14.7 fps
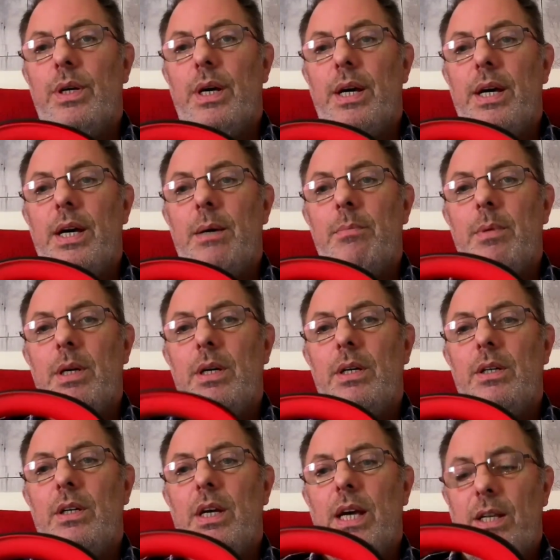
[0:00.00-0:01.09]

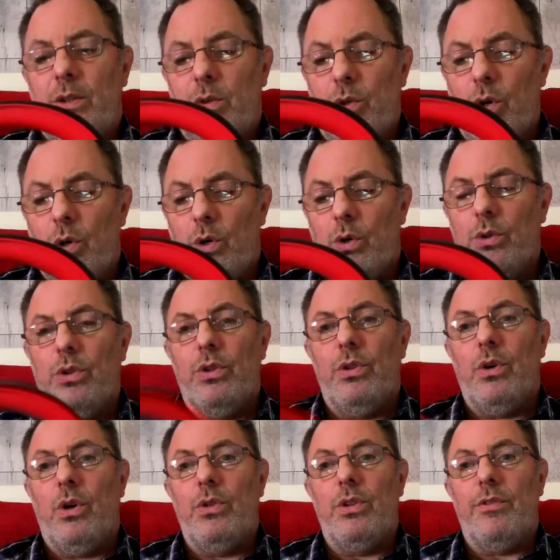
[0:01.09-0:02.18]
and you're not
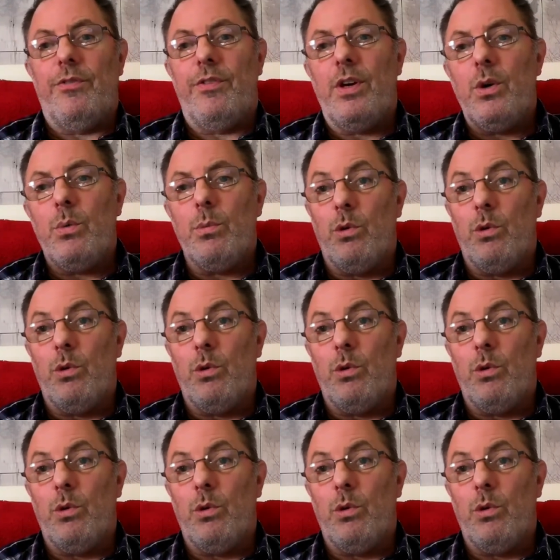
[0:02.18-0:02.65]
on the film,